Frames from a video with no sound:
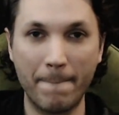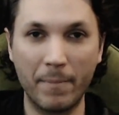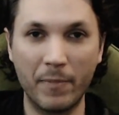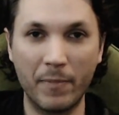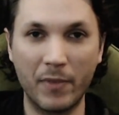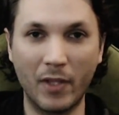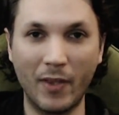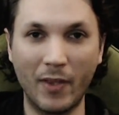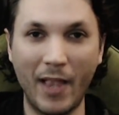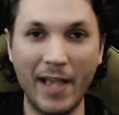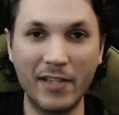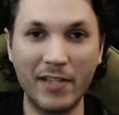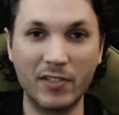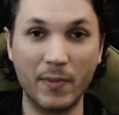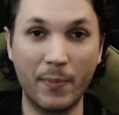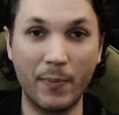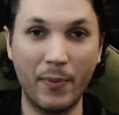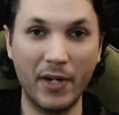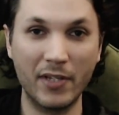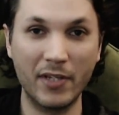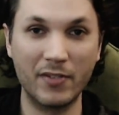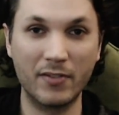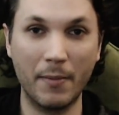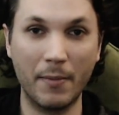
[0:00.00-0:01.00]
the last
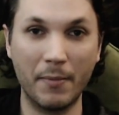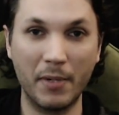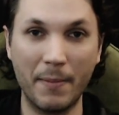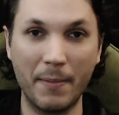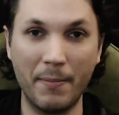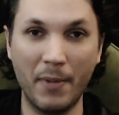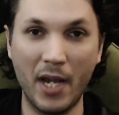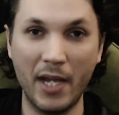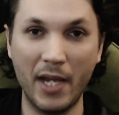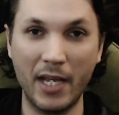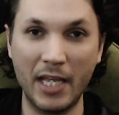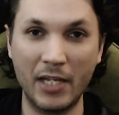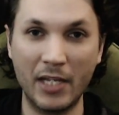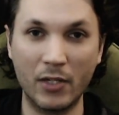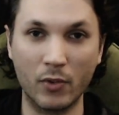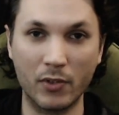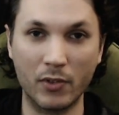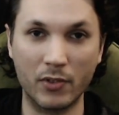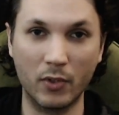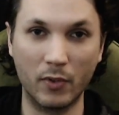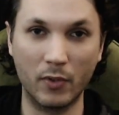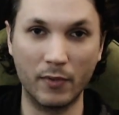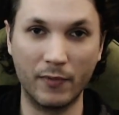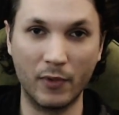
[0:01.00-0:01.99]
price somebody bought and or
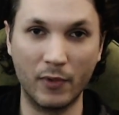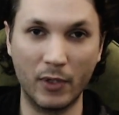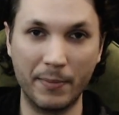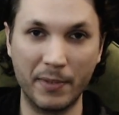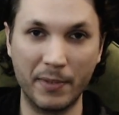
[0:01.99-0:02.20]
sold for,